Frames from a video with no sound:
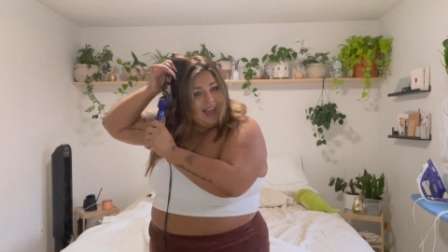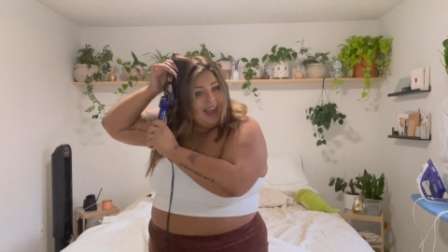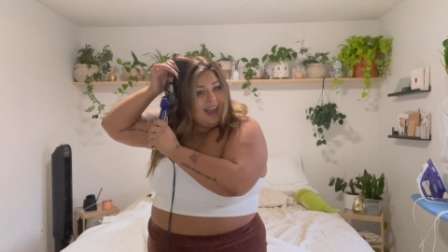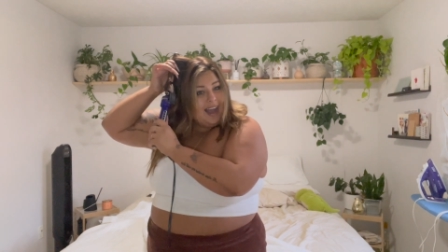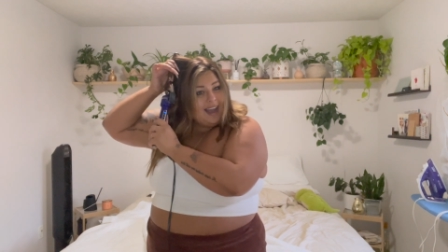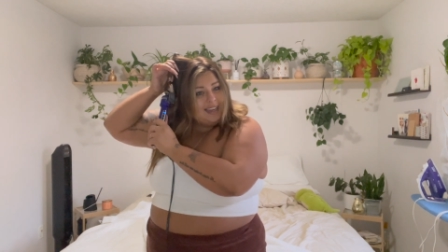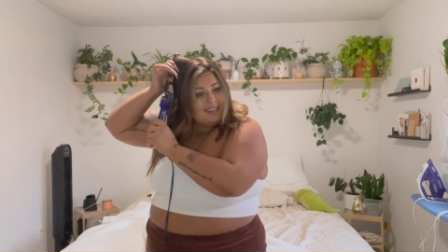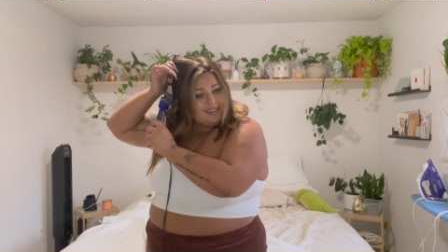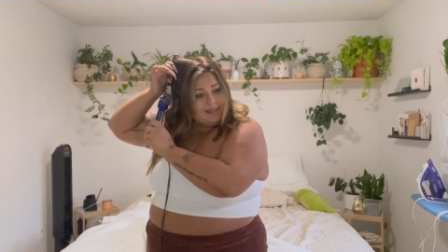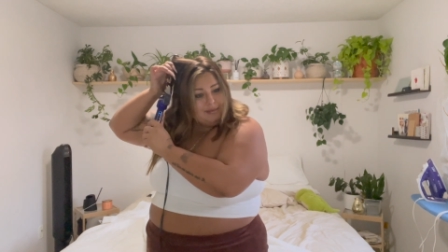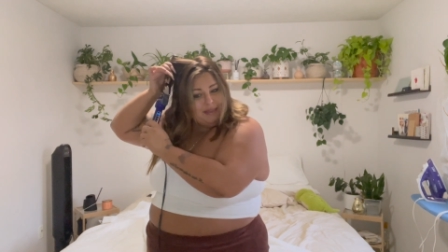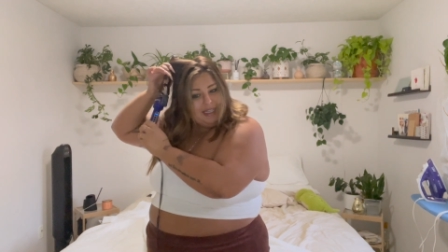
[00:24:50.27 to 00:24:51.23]
Hi,
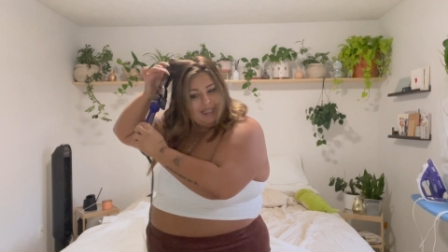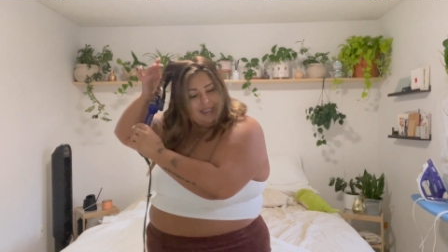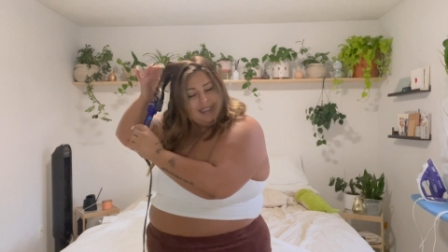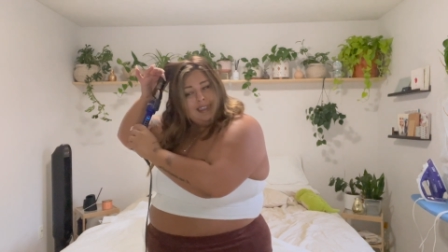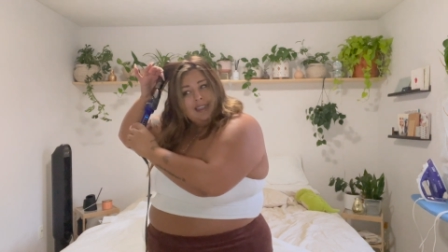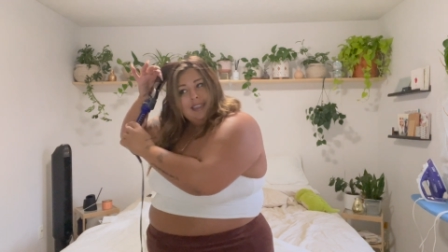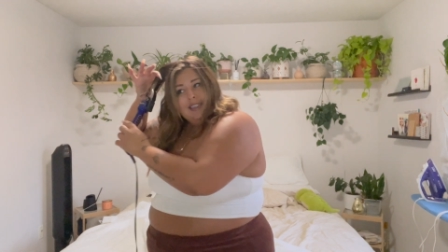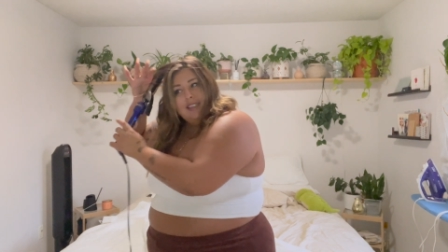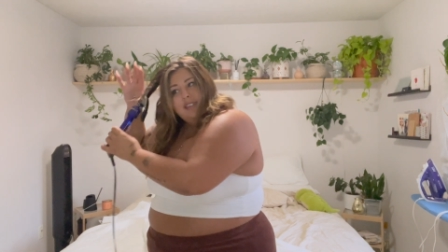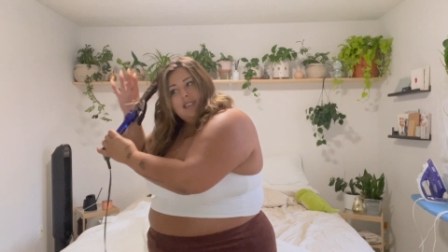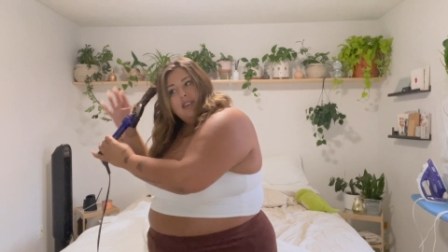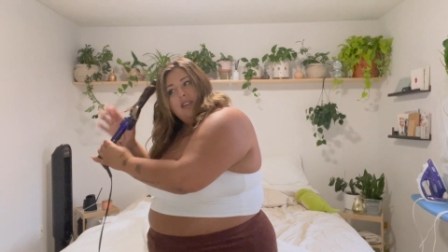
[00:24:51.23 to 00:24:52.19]
it's me.
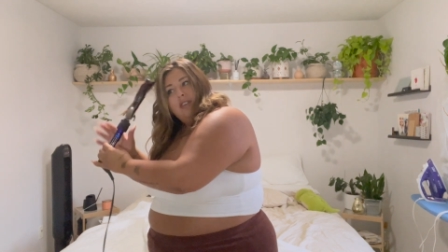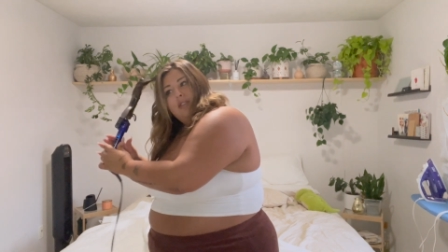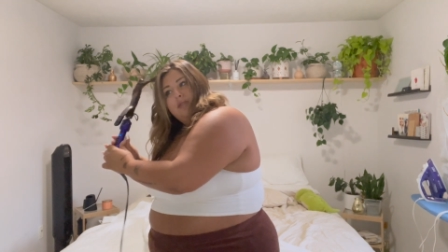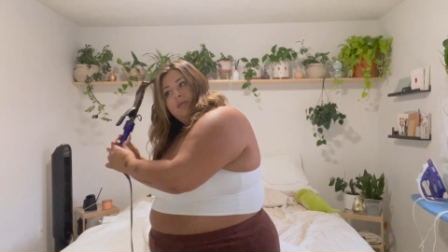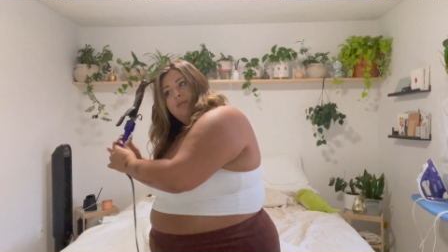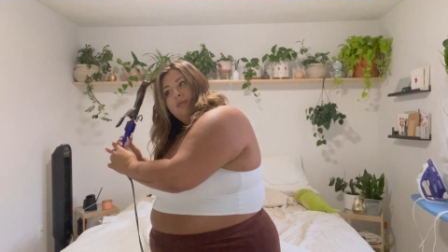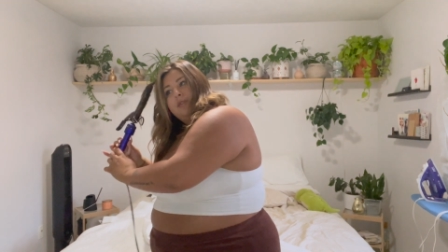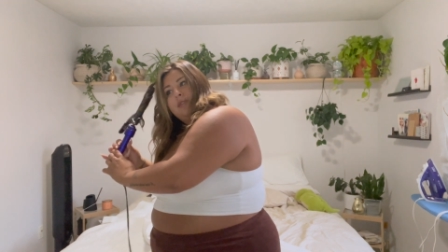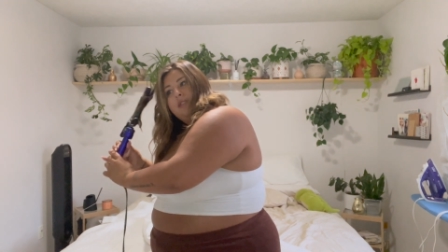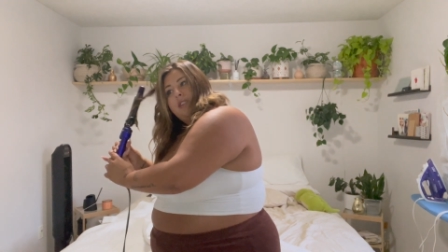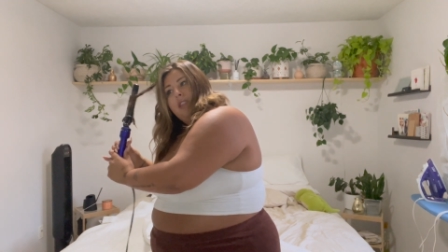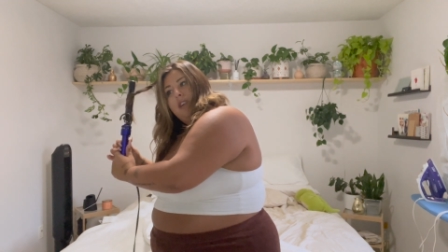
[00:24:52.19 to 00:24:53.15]
So
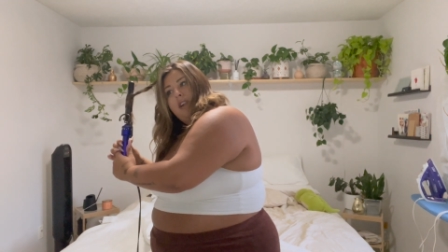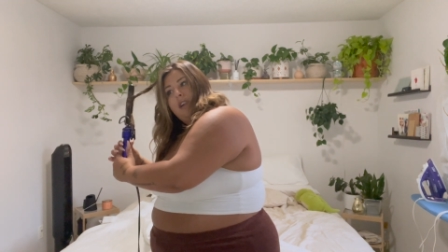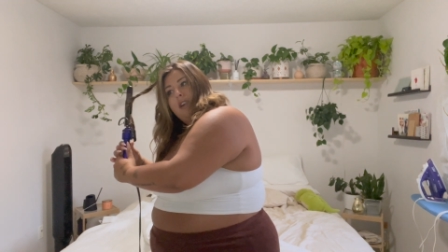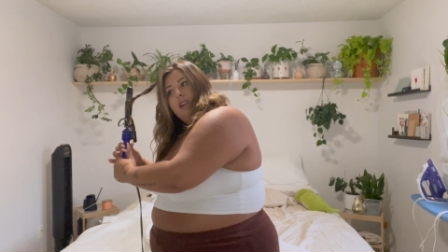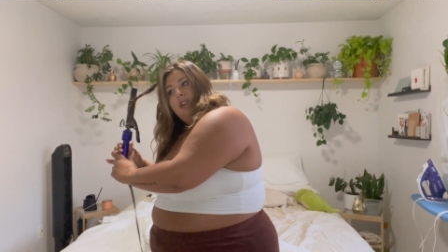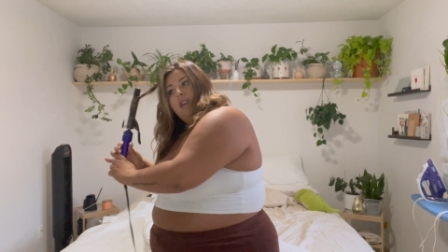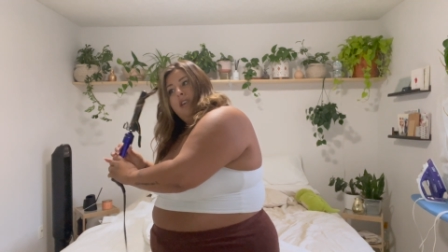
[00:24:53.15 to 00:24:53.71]
they're,